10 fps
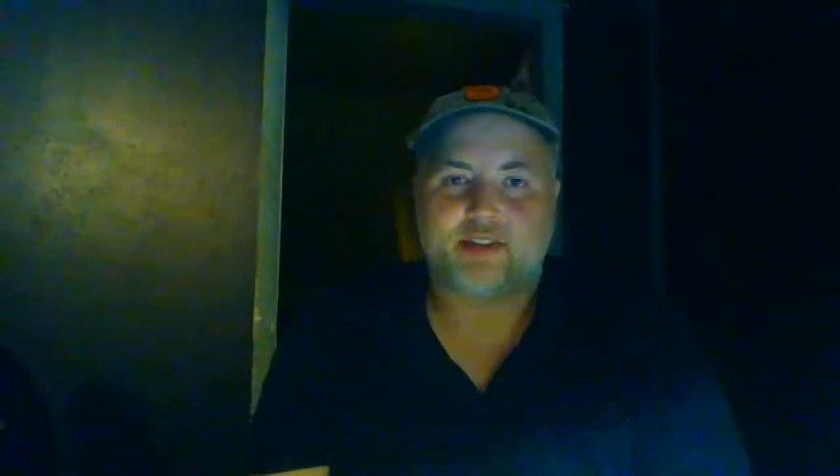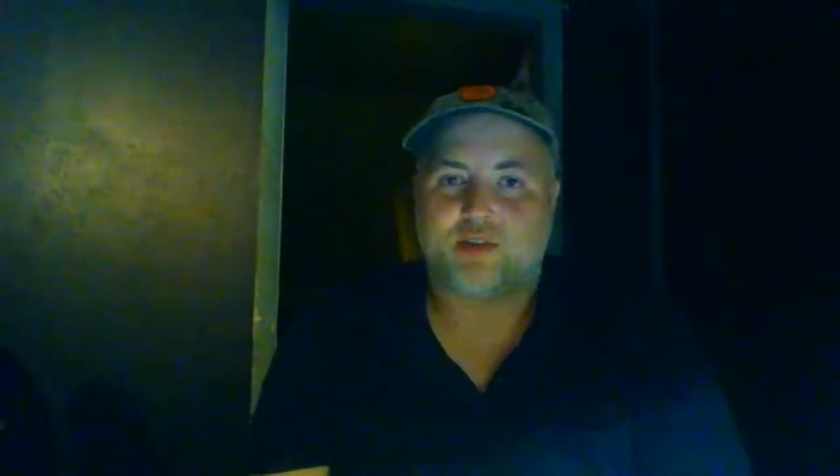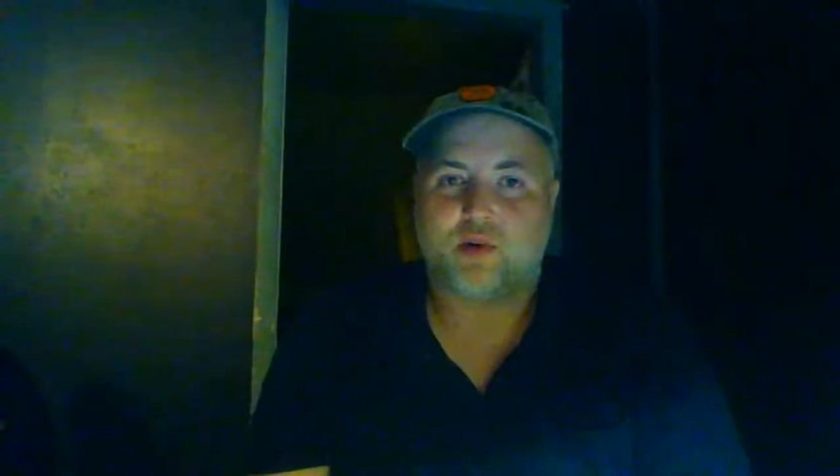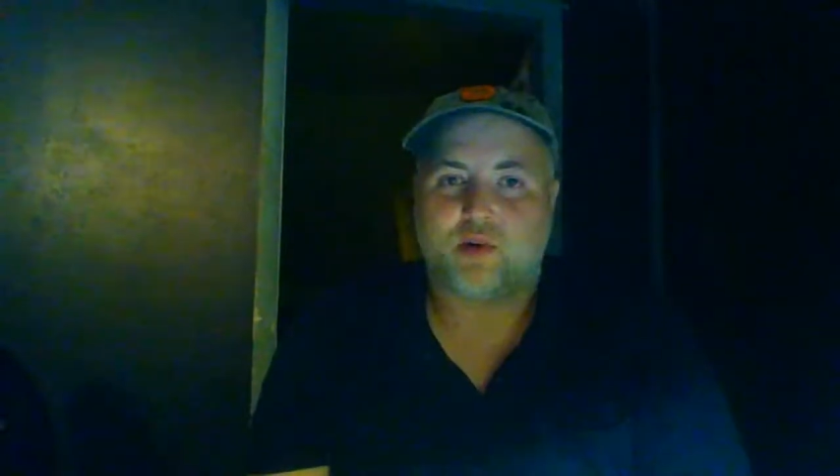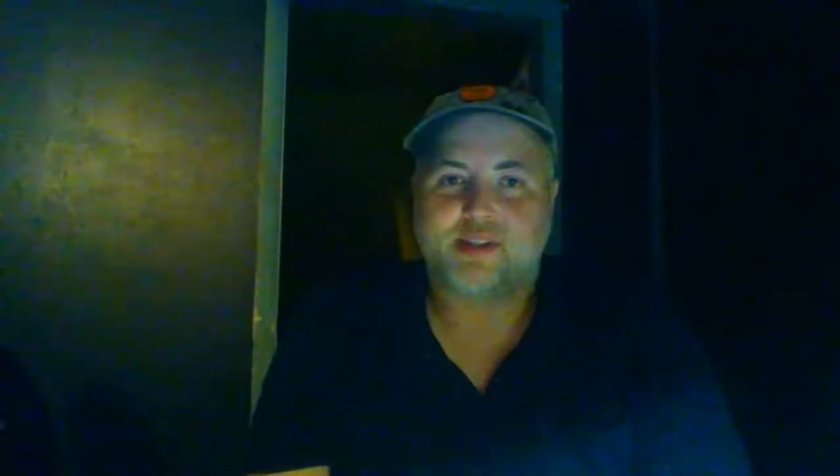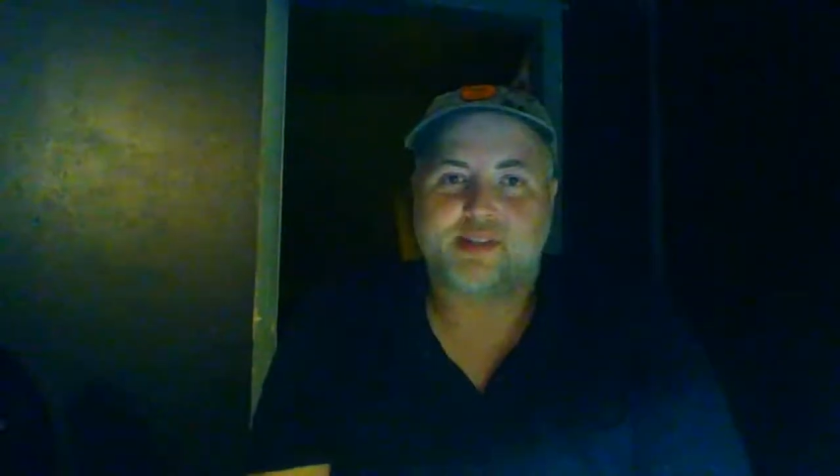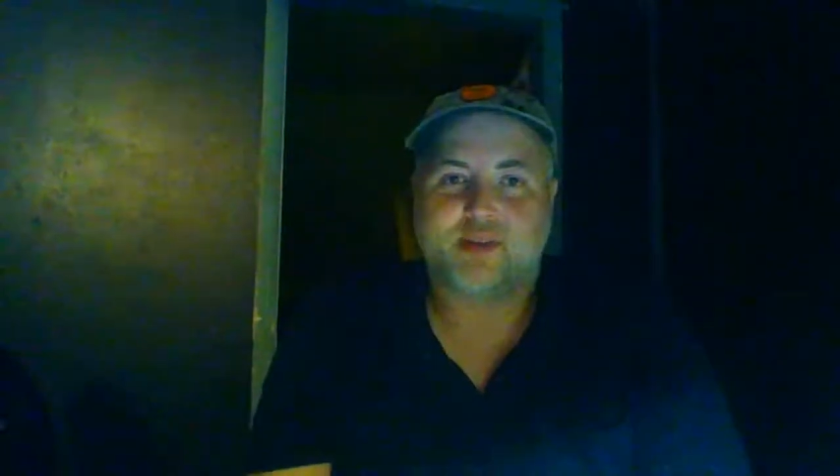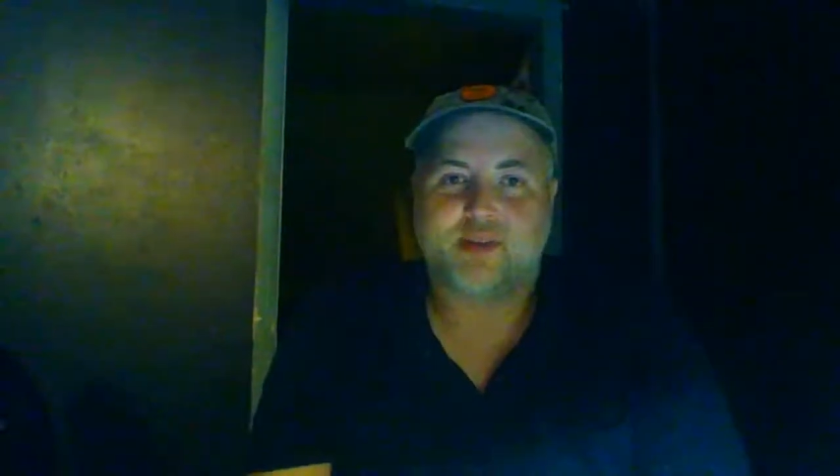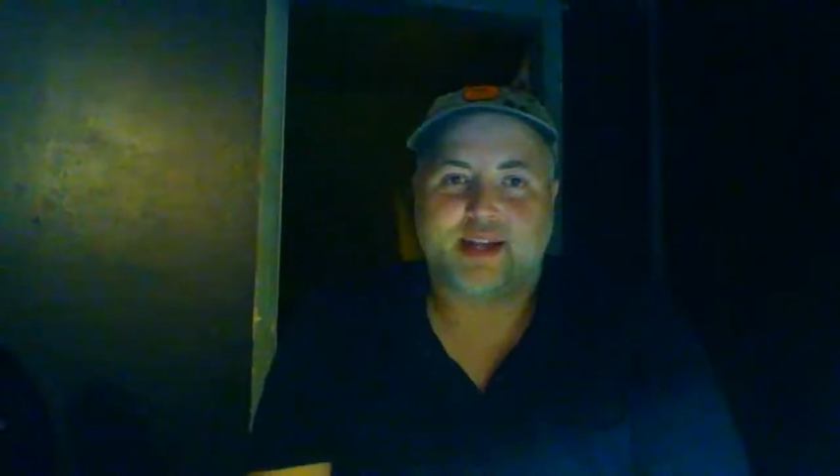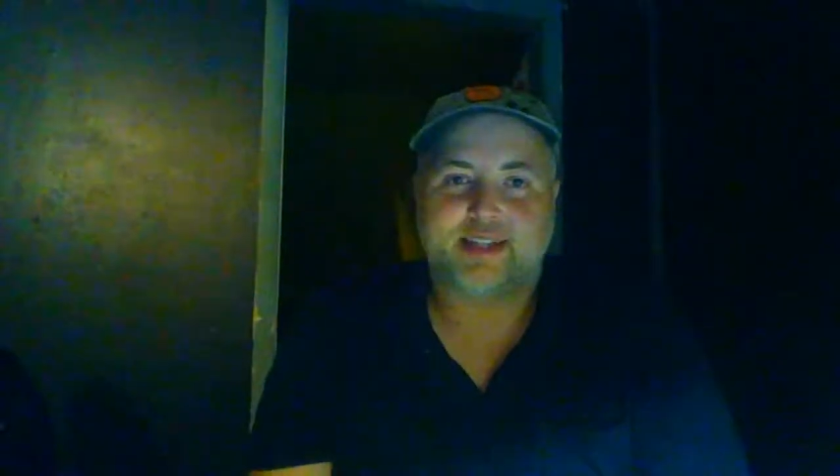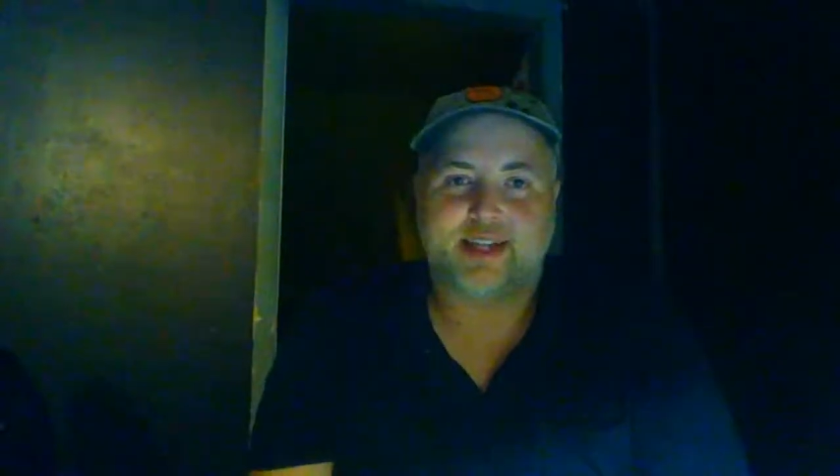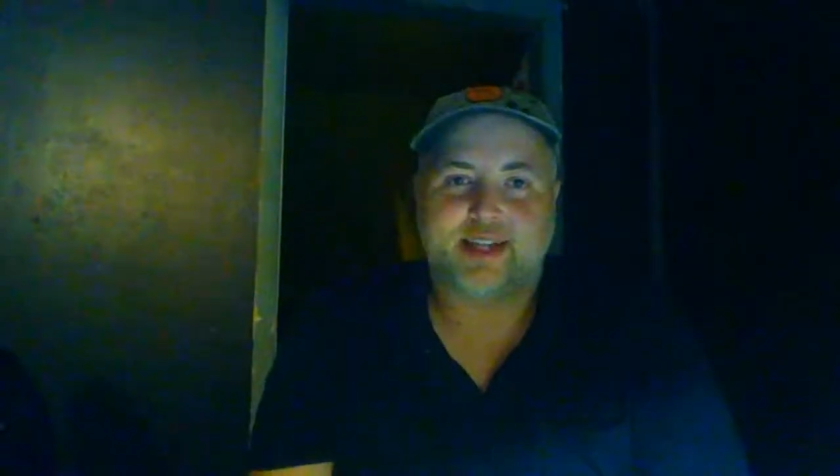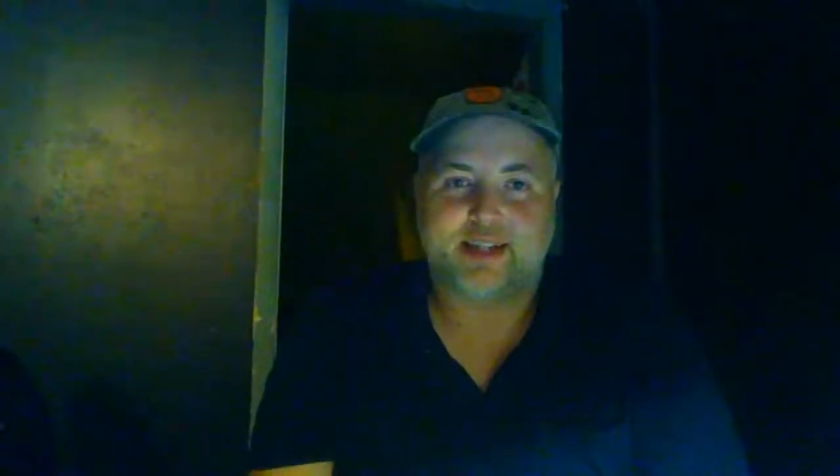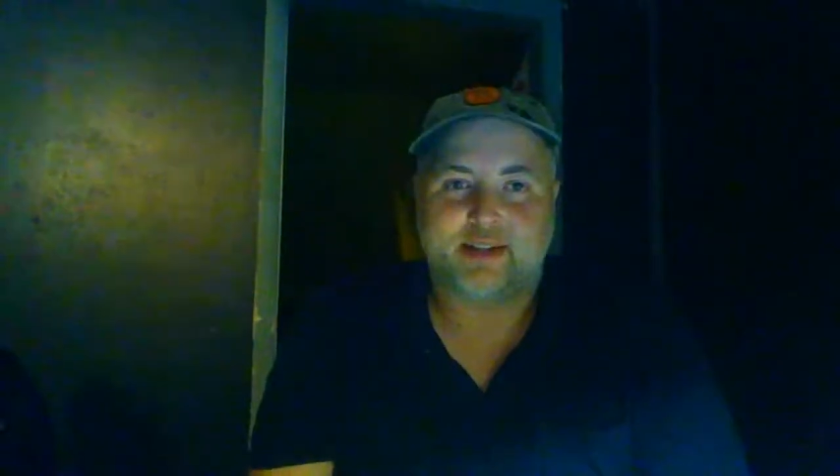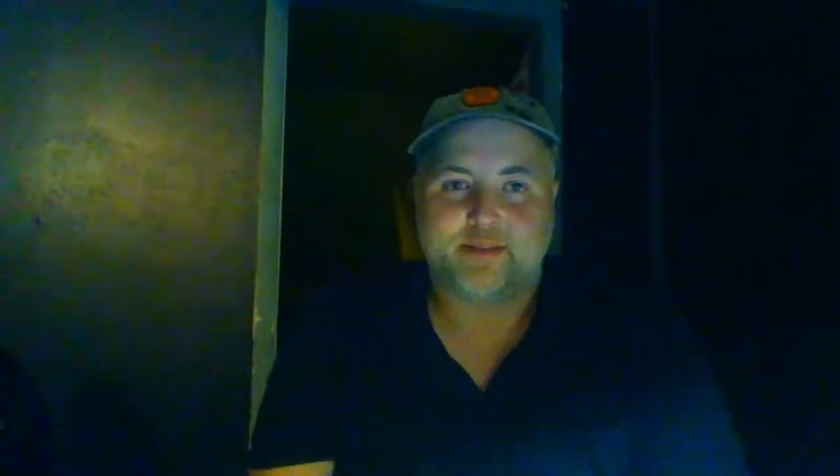the courses when I
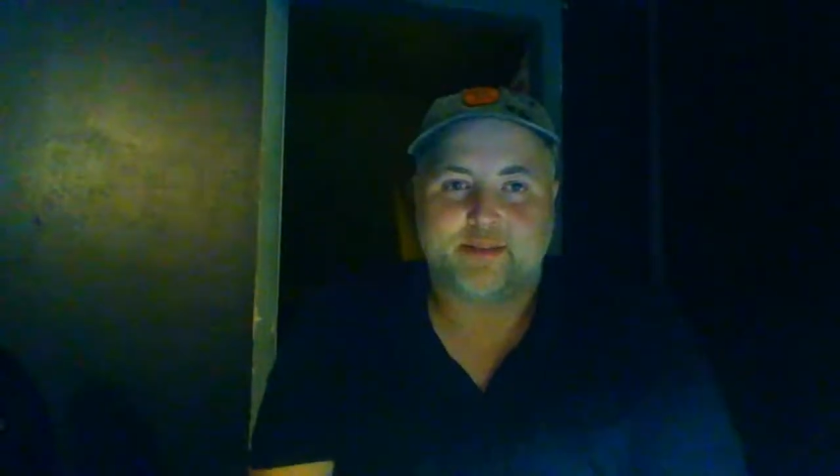did.